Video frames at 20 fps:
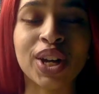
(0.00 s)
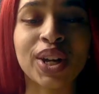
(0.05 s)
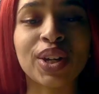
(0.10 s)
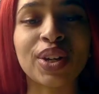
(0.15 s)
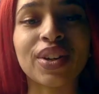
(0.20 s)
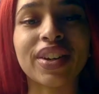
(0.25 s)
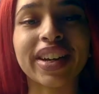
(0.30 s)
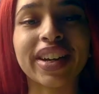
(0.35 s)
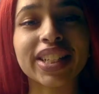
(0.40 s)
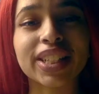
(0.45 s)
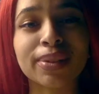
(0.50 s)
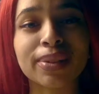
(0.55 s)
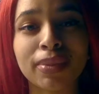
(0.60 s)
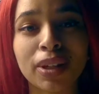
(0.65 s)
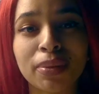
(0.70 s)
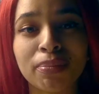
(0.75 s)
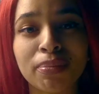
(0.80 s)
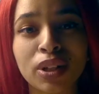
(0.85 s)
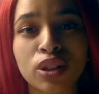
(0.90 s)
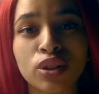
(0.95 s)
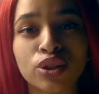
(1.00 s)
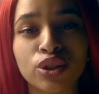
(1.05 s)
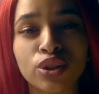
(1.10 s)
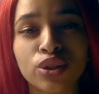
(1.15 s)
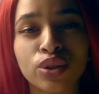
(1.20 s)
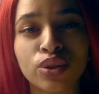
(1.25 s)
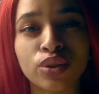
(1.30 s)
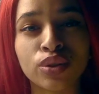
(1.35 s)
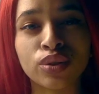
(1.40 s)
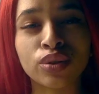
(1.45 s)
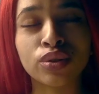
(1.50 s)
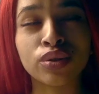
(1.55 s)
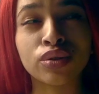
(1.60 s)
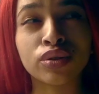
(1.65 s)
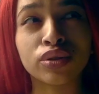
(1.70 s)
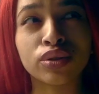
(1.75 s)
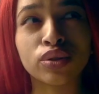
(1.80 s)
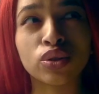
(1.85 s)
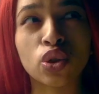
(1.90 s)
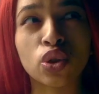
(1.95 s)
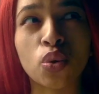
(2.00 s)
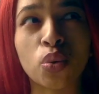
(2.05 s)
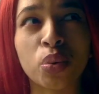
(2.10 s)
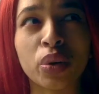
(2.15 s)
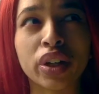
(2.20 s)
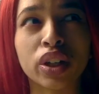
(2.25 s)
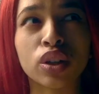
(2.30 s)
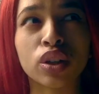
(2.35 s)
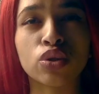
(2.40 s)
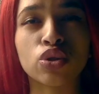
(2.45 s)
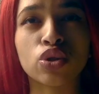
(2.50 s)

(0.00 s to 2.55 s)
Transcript: you guys may be too quick